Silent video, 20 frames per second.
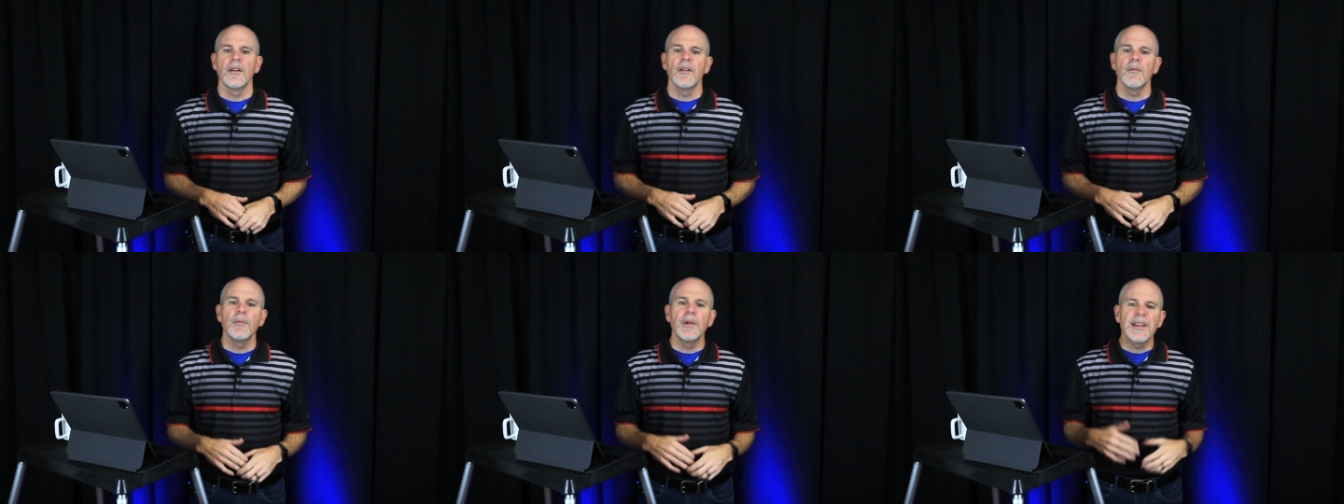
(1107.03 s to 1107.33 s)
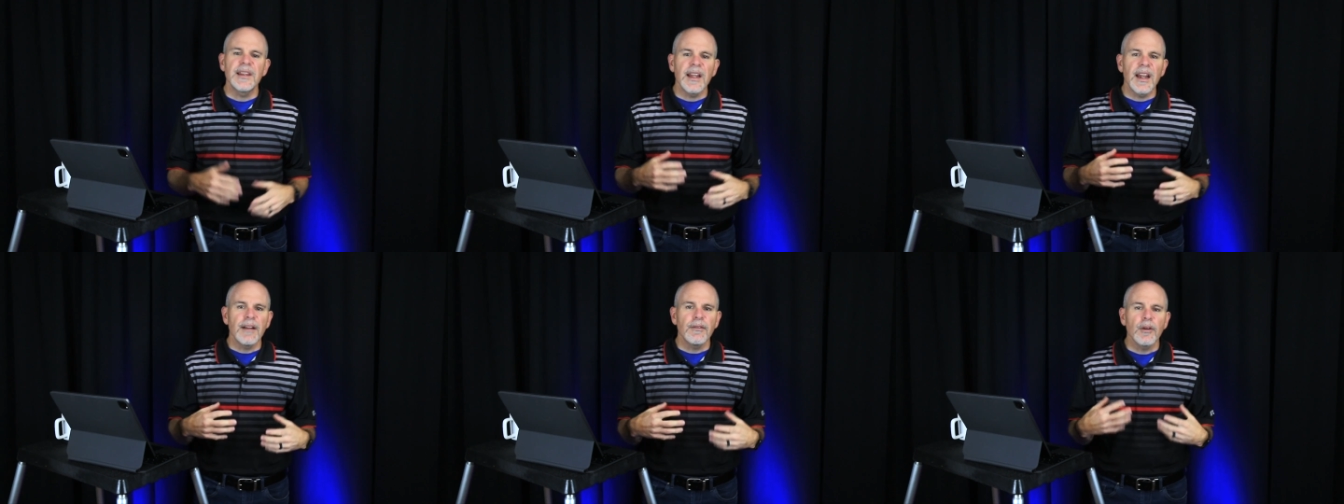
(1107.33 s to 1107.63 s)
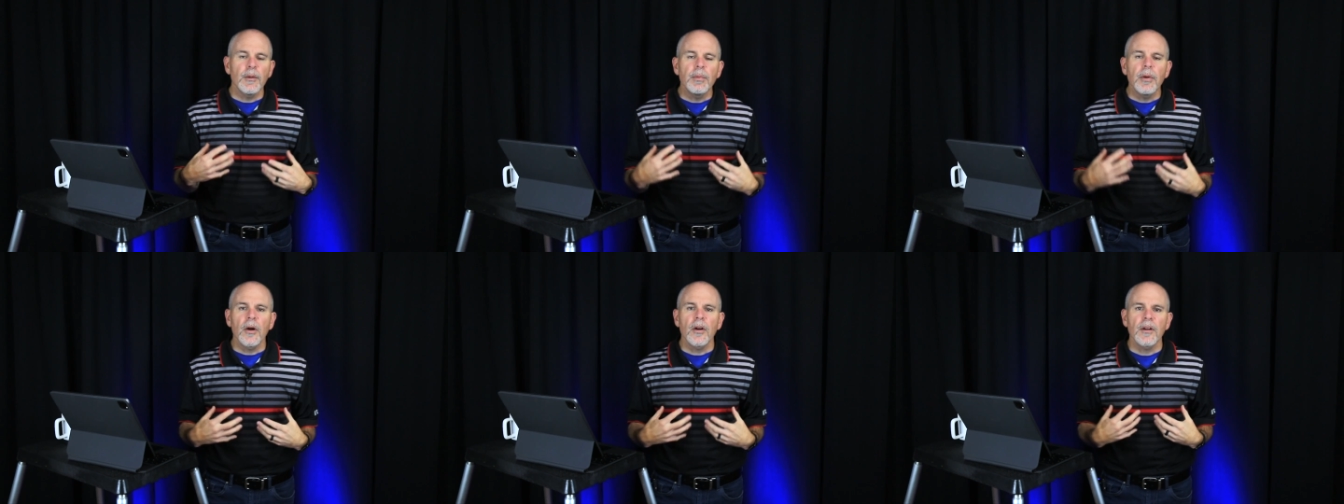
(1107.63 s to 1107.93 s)
But that
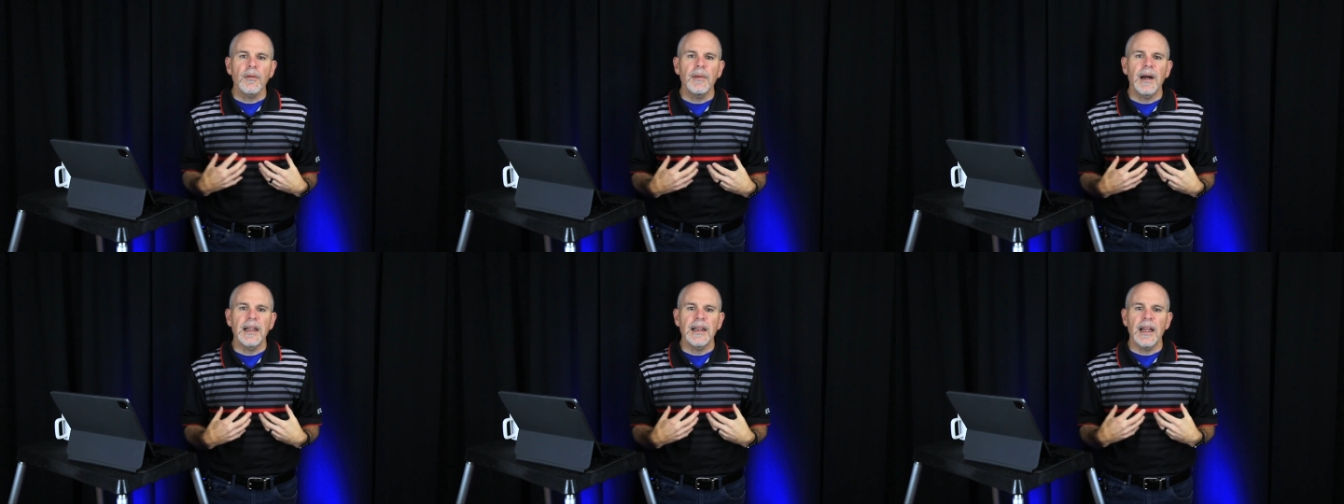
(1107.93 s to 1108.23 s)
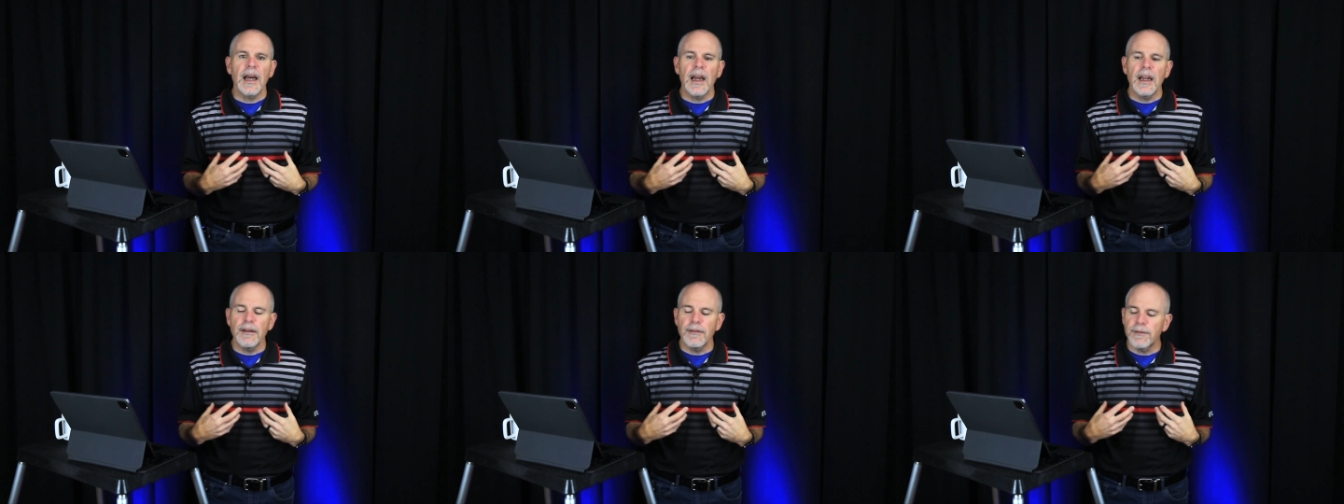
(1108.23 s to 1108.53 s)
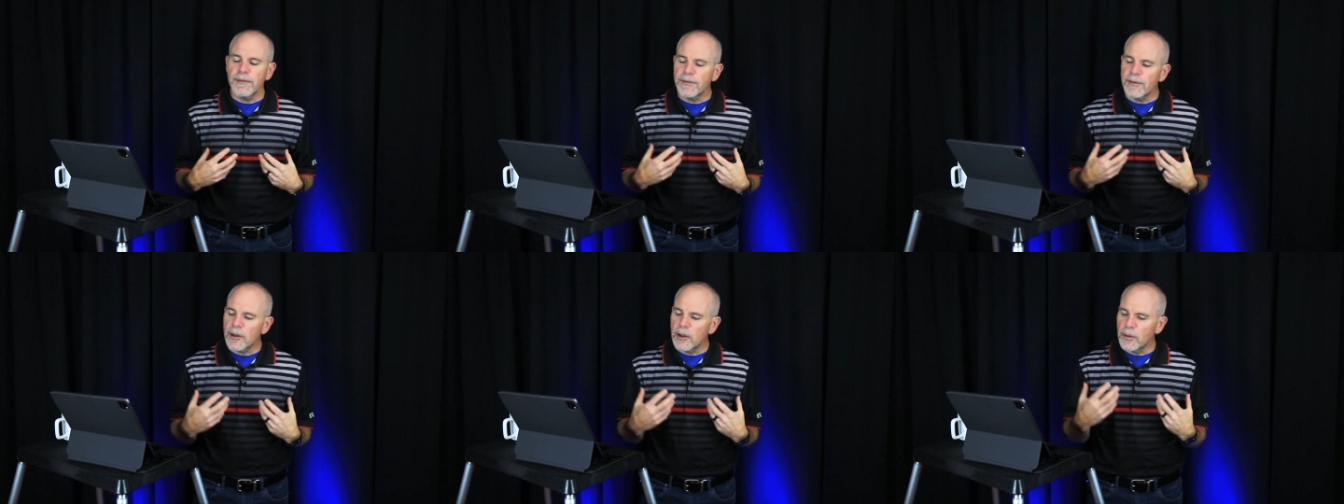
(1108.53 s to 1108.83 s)
every part of my life
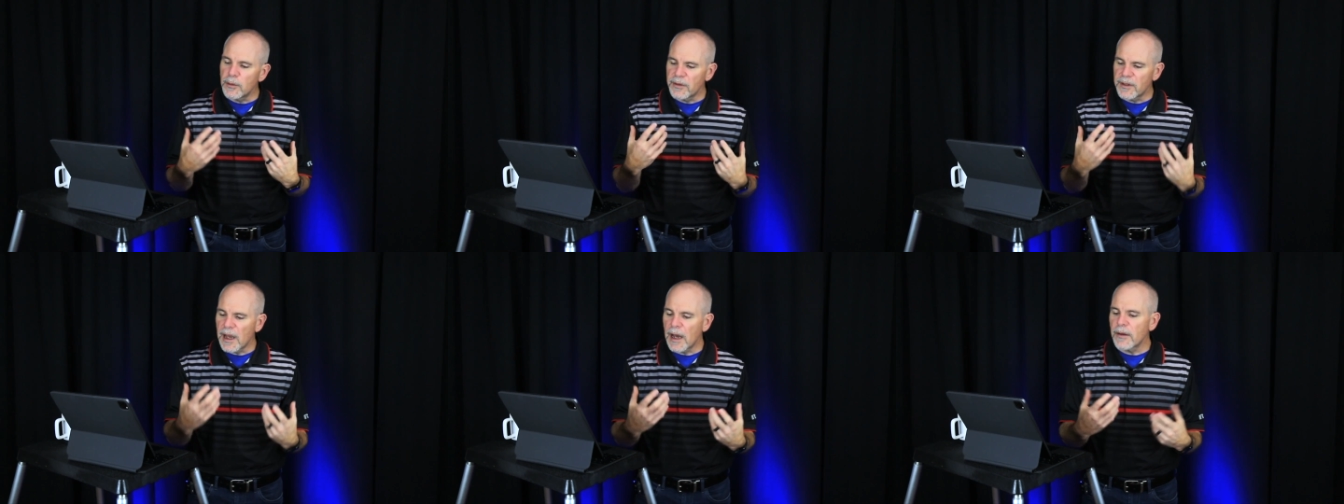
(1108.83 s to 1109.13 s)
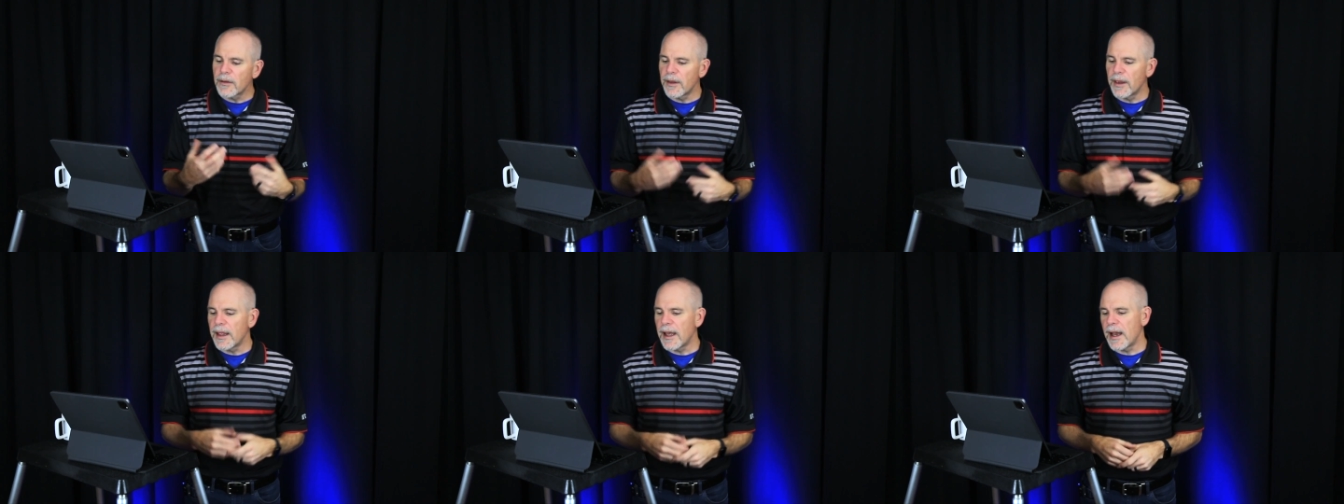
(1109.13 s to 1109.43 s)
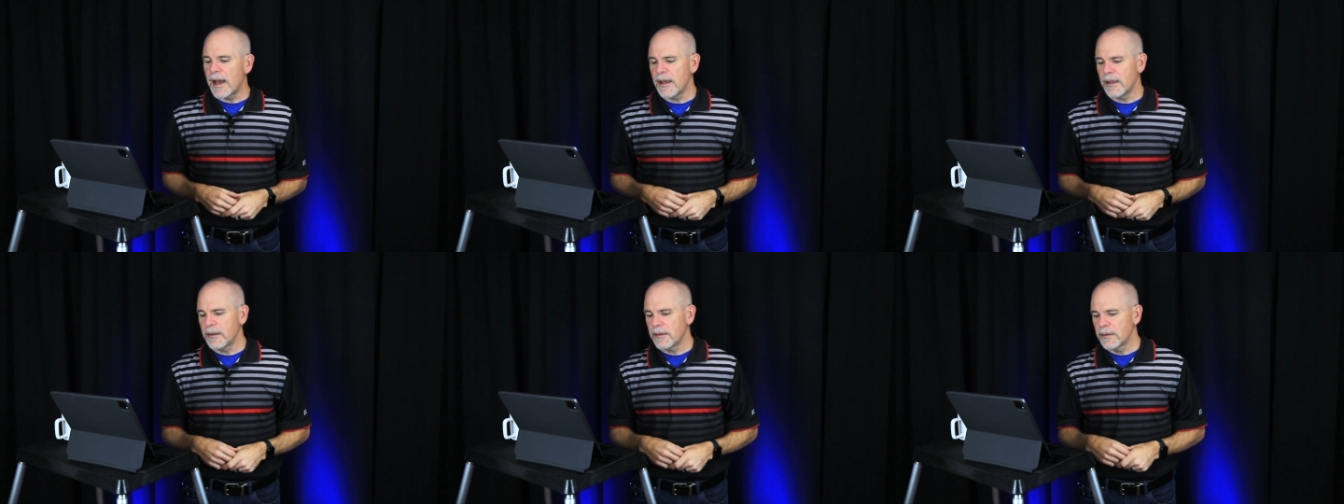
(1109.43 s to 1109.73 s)
flows out of
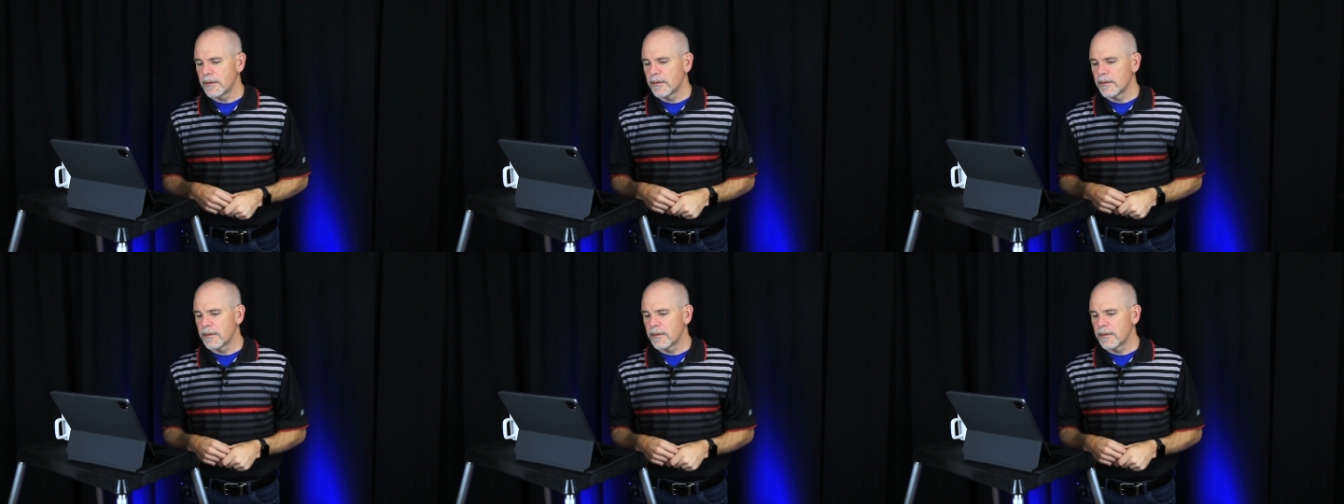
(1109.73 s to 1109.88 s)
that.